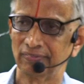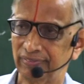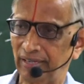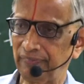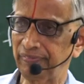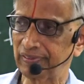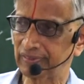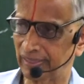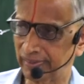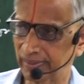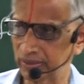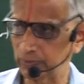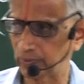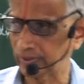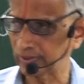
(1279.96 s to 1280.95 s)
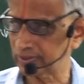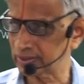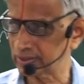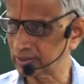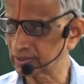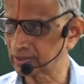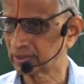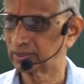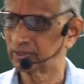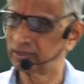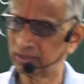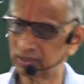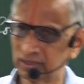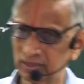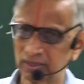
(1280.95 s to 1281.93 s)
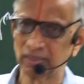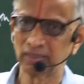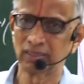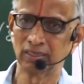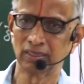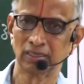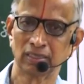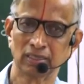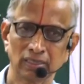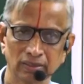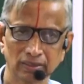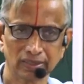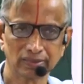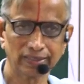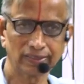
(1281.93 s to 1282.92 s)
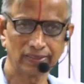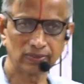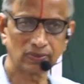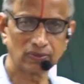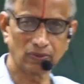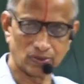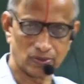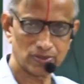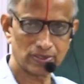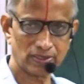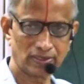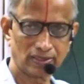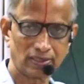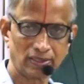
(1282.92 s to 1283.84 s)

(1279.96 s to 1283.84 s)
If f is continuous, this set is closed.